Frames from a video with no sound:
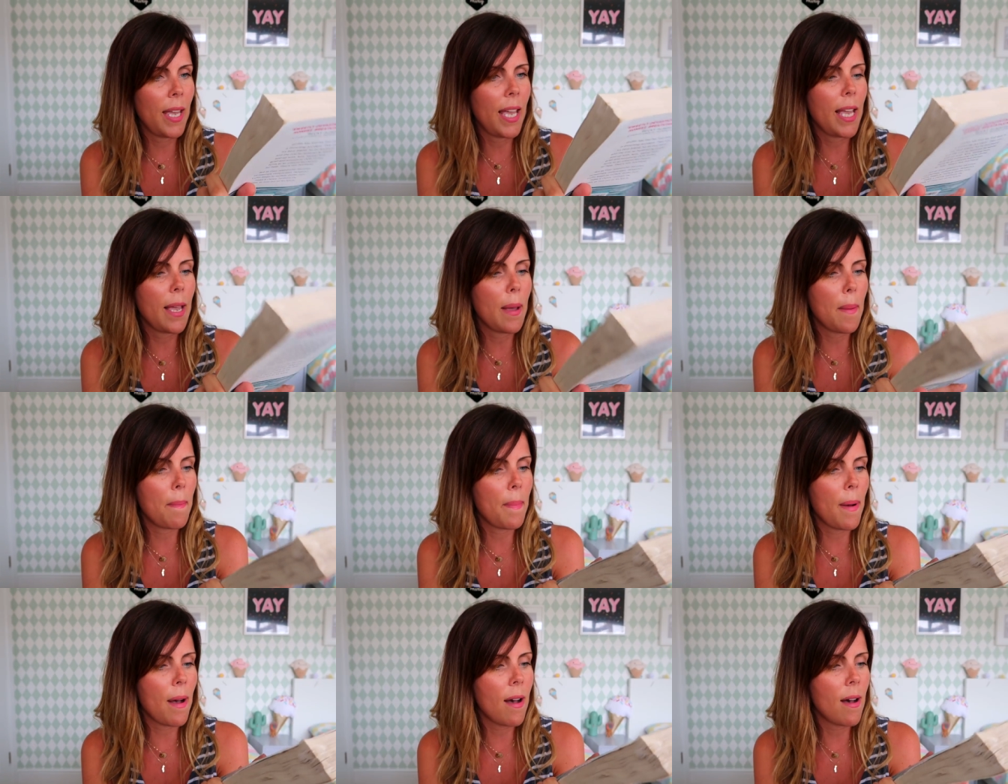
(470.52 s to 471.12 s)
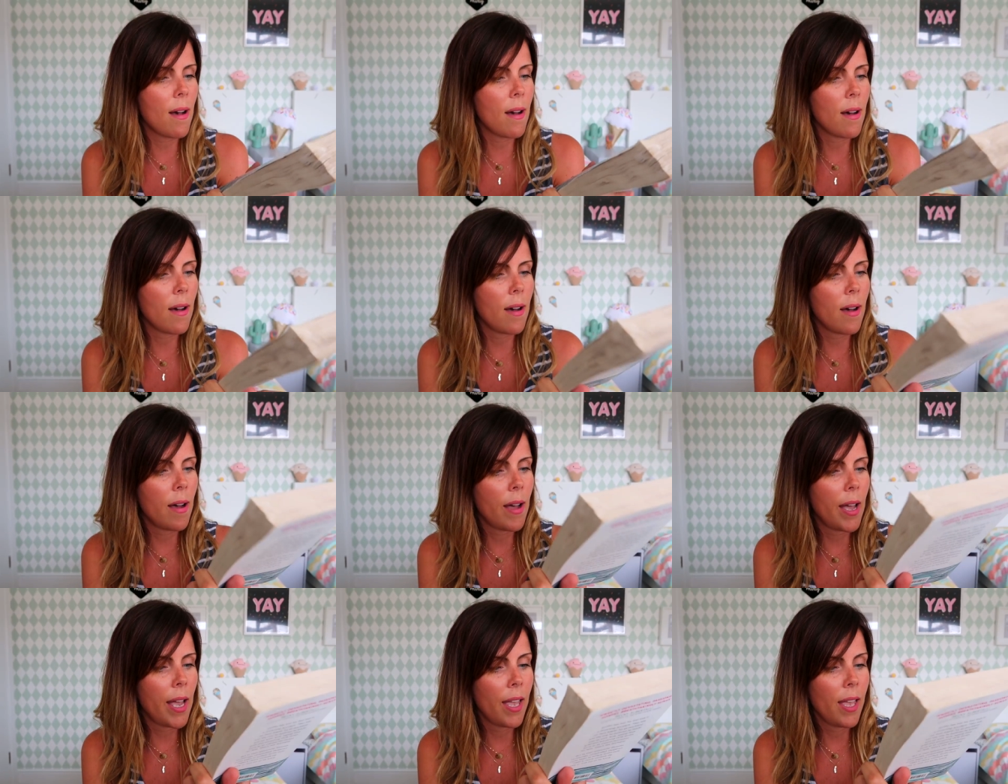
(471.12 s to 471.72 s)
Me
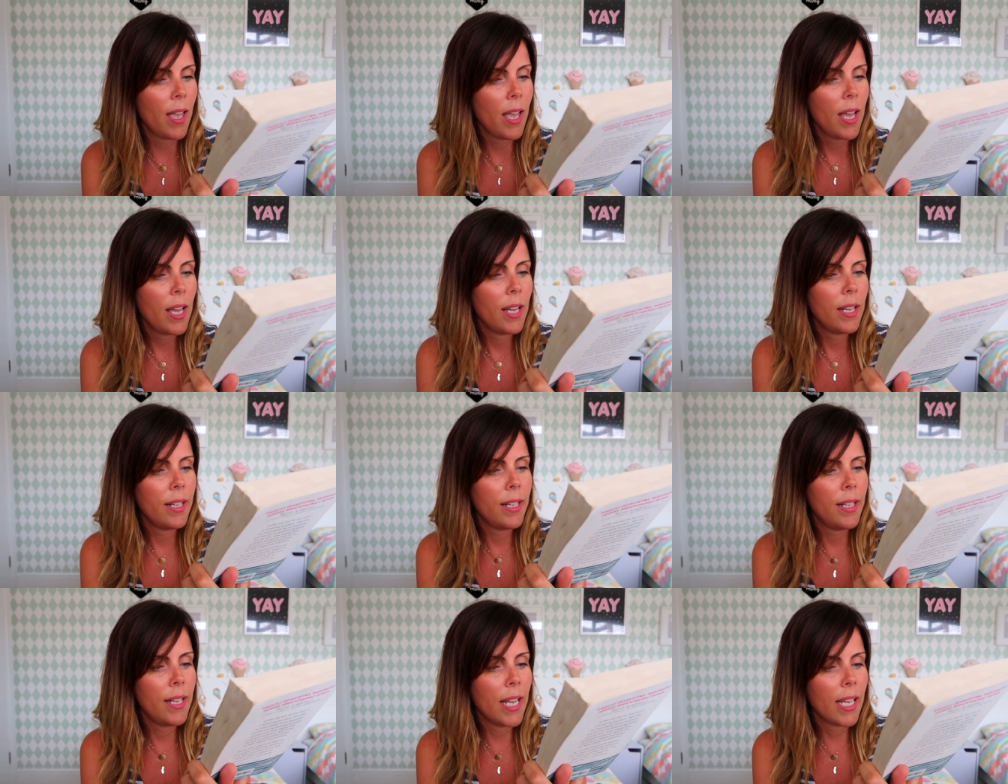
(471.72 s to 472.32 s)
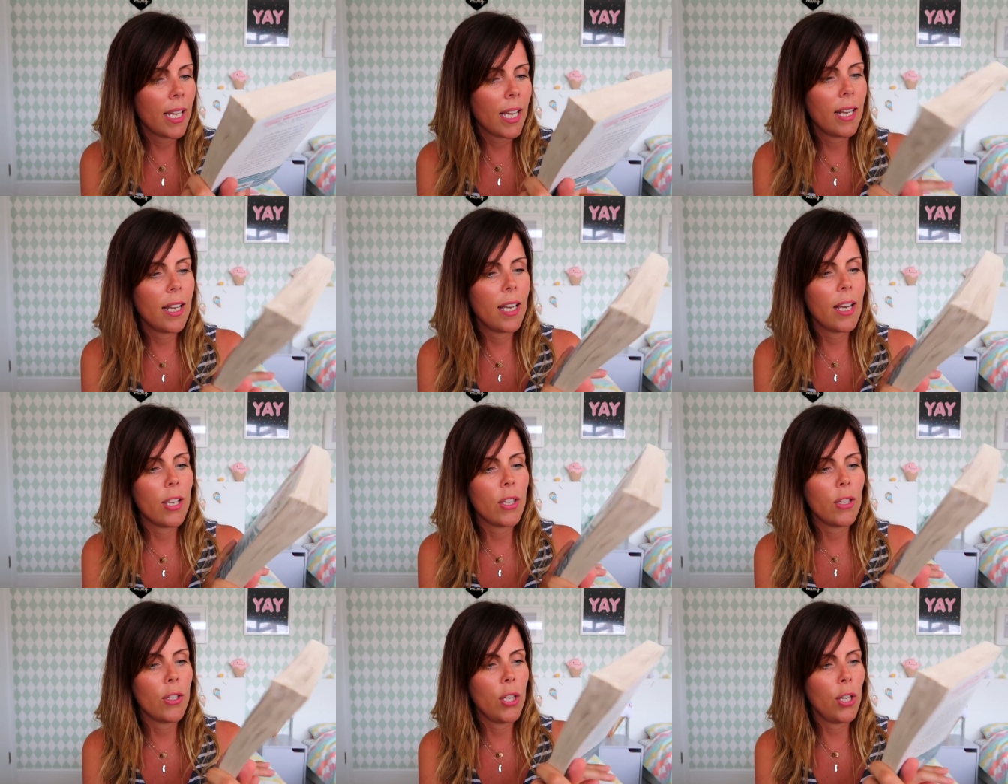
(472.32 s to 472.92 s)
by
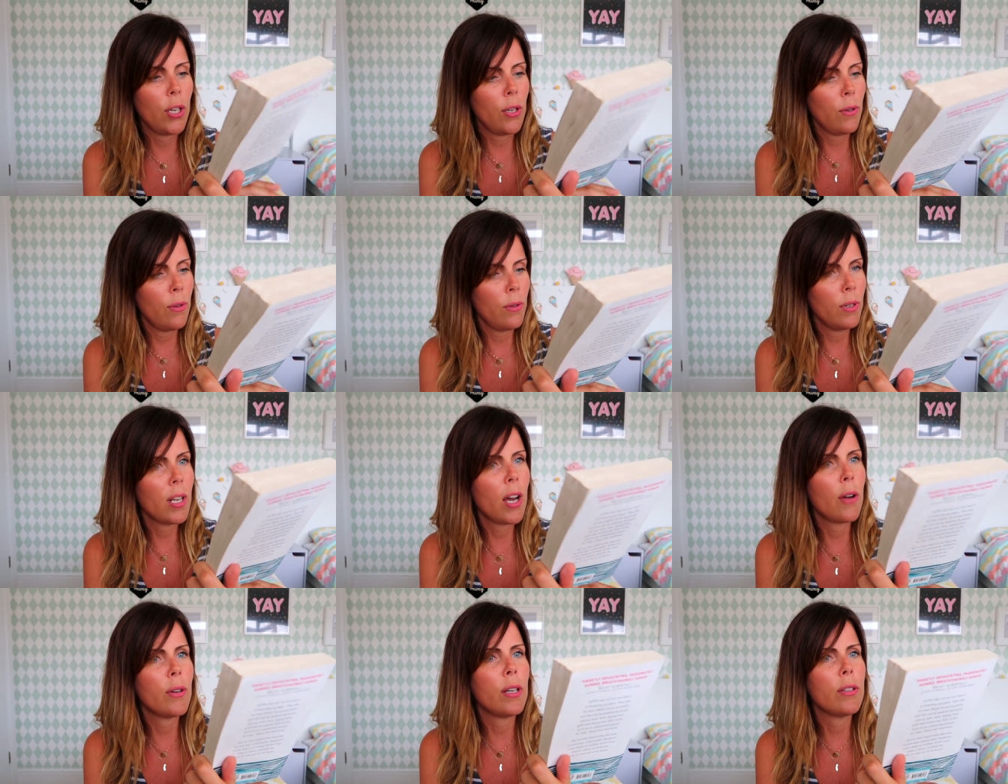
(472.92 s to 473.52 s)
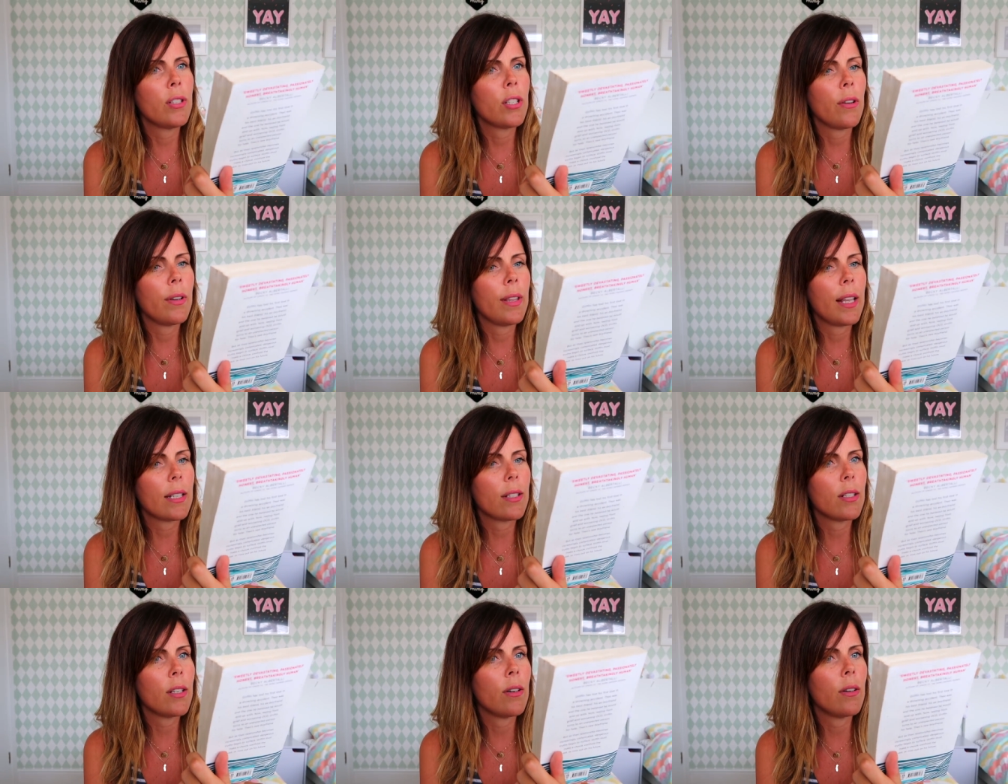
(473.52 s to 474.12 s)
Nicola Yoon. Oh no, sorry,
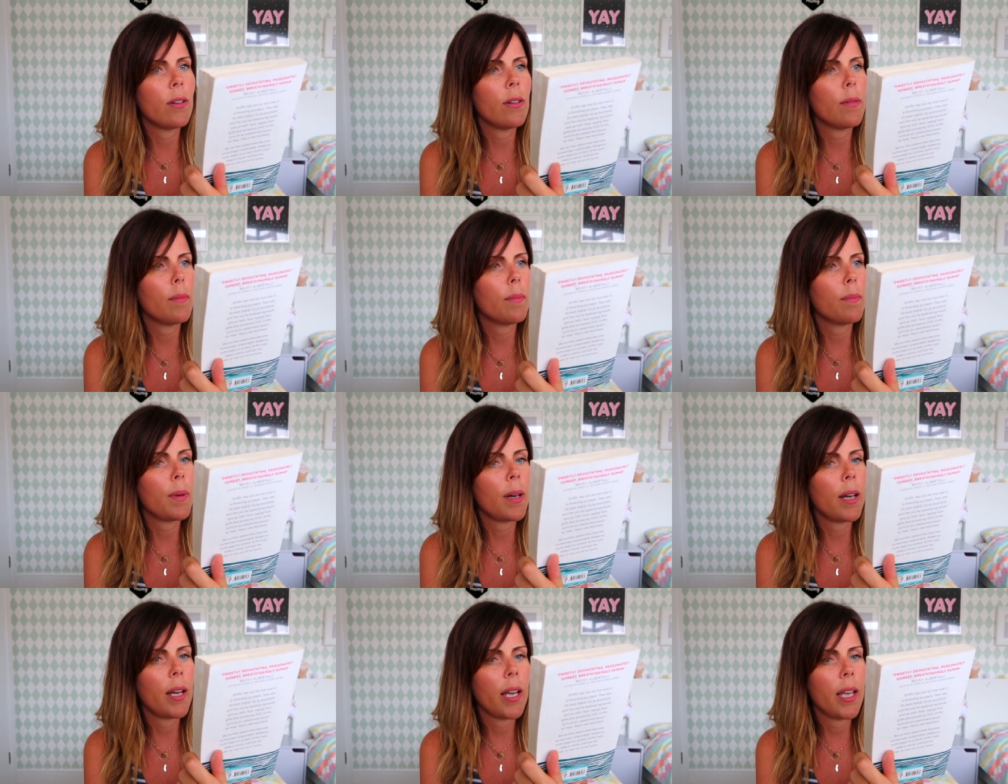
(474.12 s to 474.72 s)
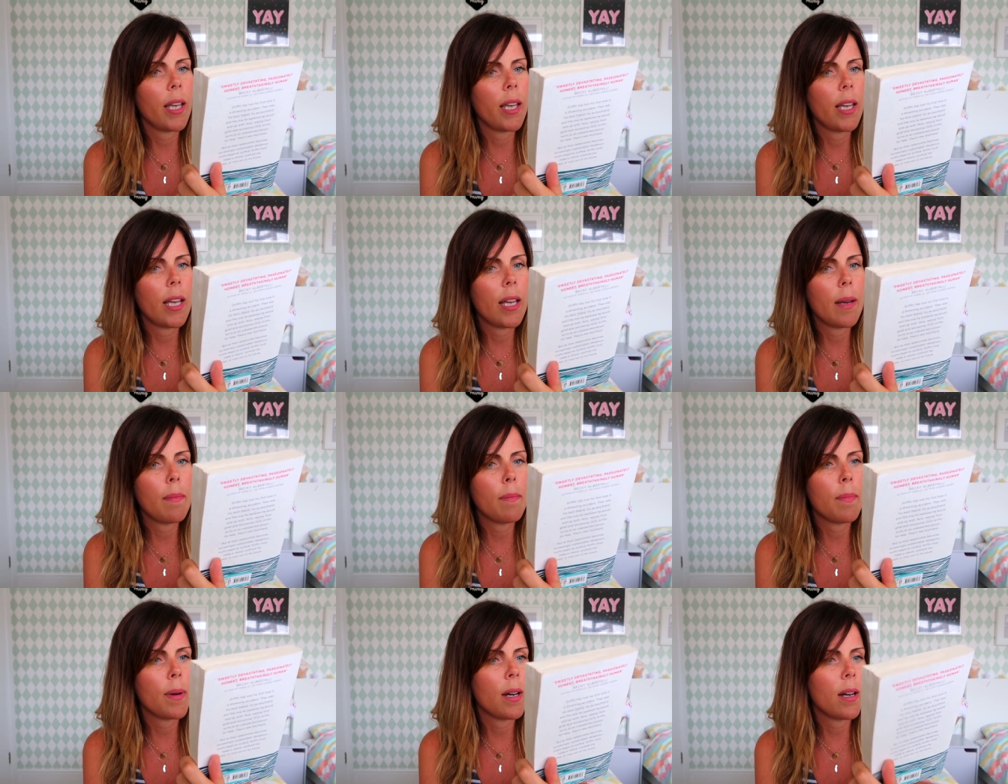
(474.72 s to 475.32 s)
that's not by,
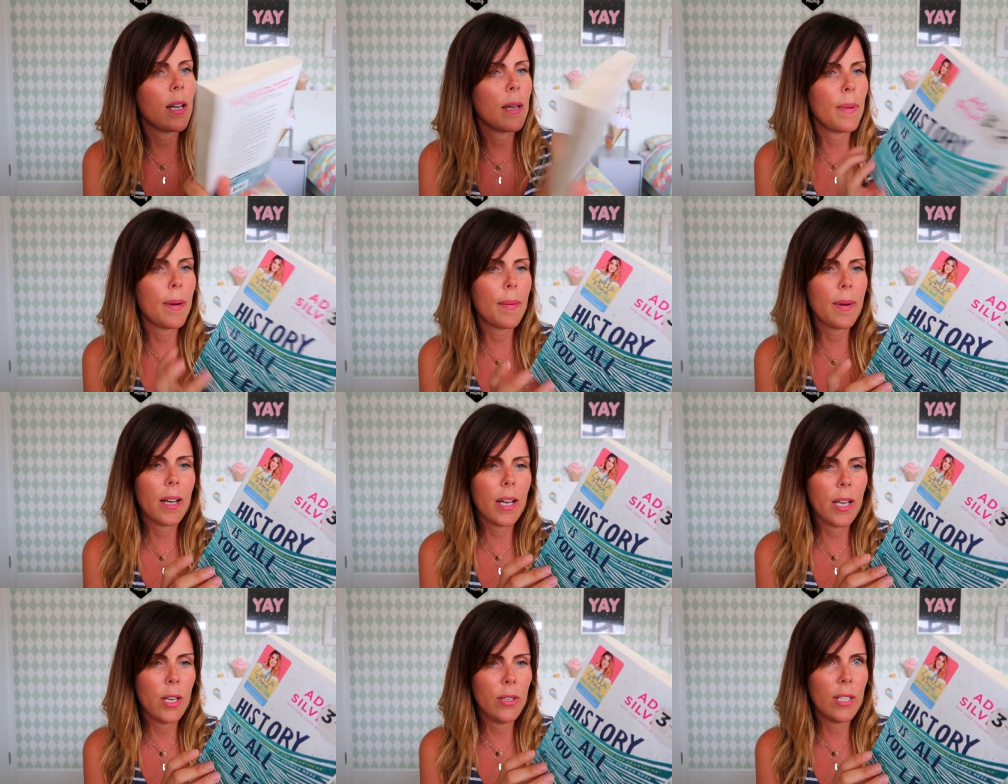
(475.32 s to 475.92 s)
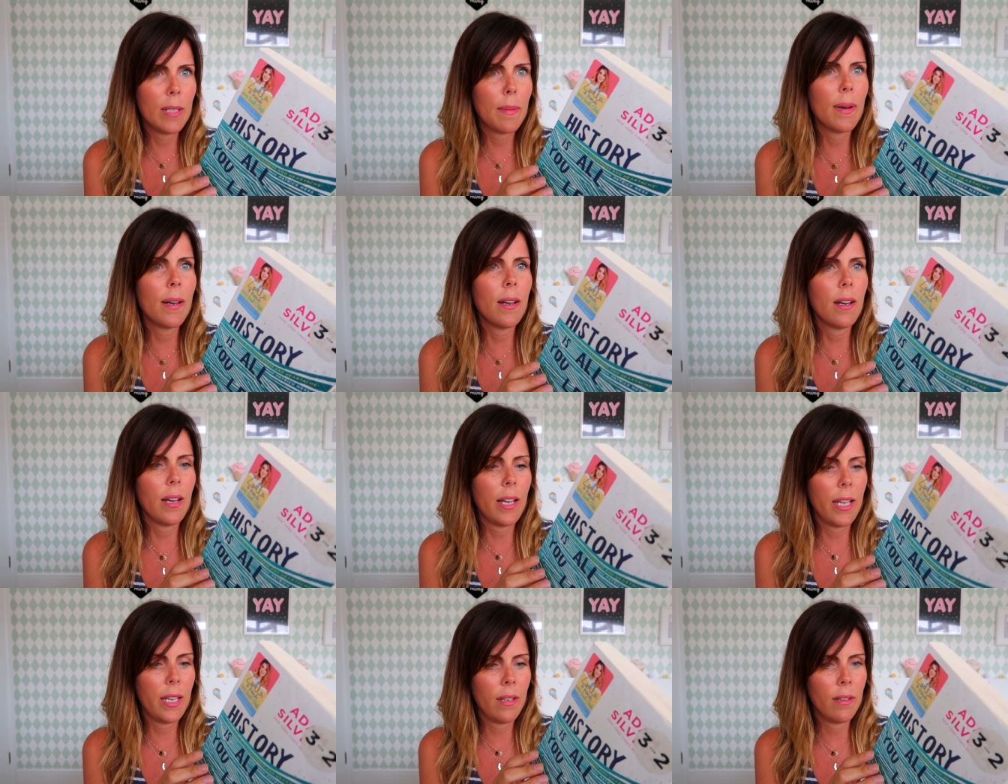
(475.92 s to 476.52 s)
by, by, by, who's it
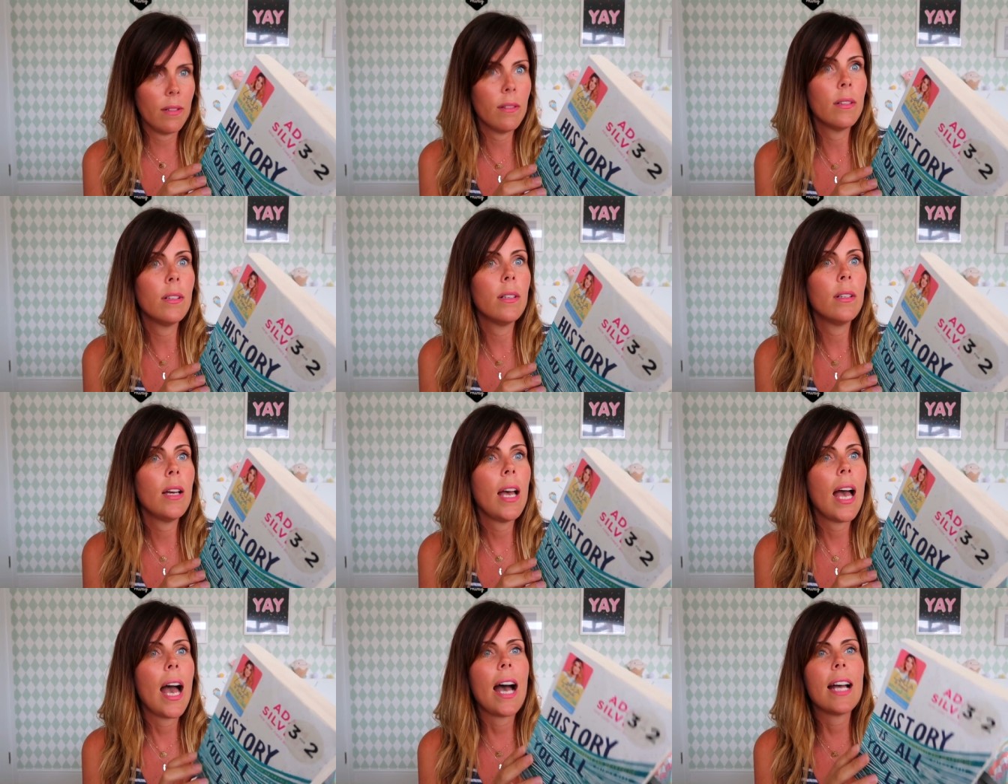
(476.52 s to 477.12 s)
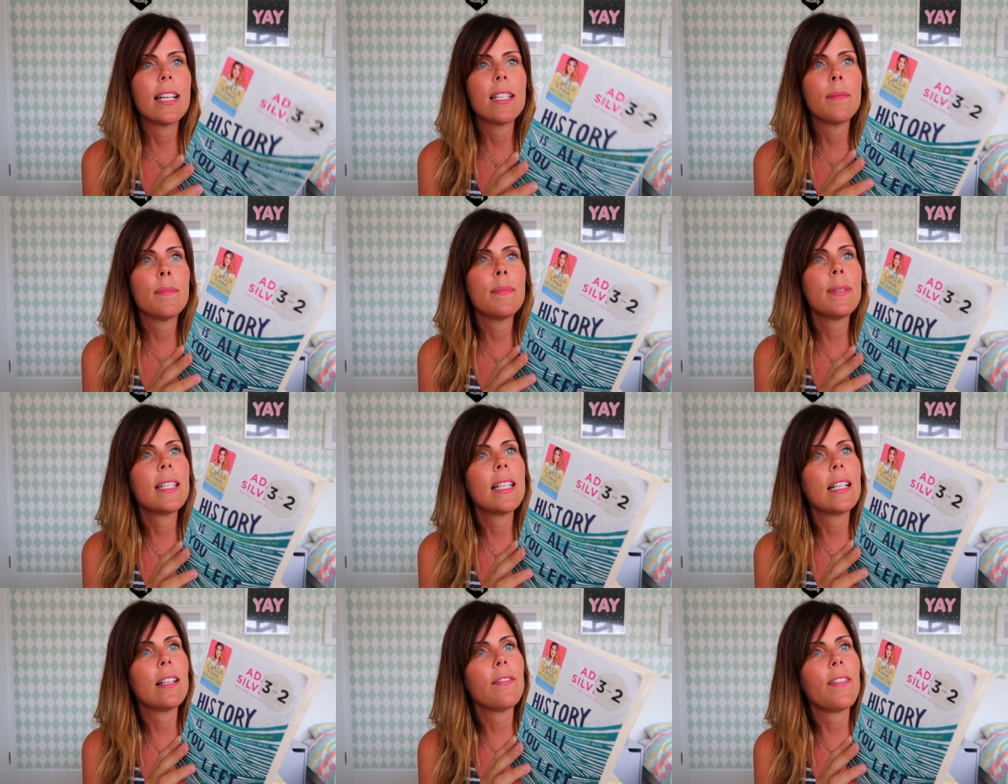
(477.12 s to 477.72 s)
by? Adam
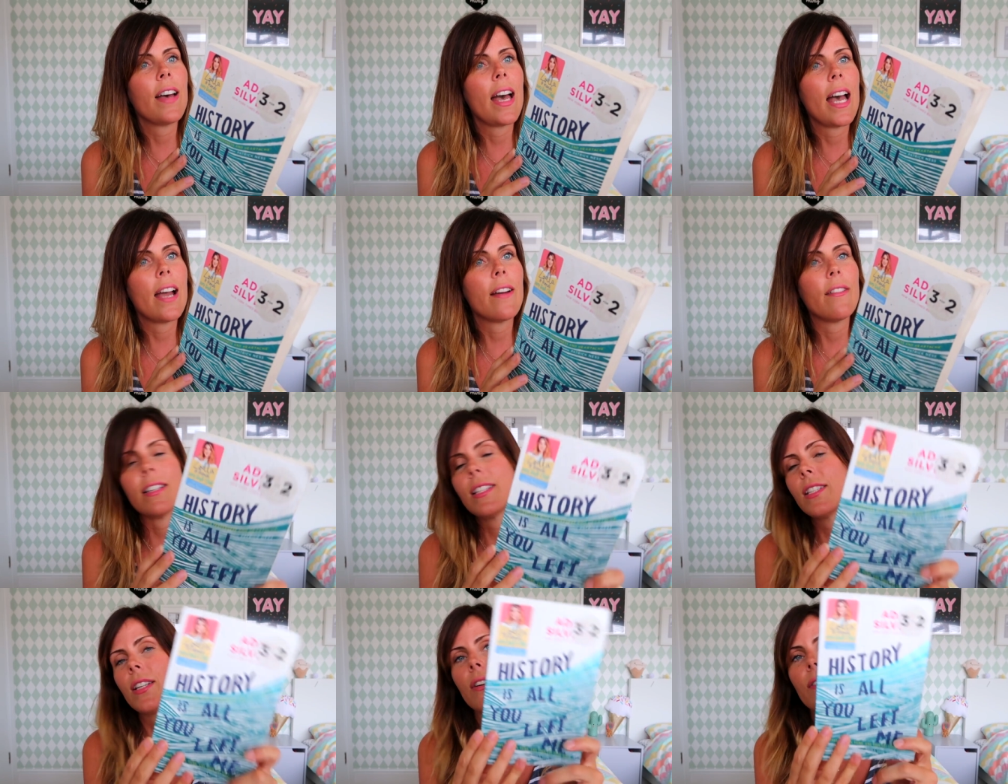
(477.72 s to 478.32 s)
Silvera,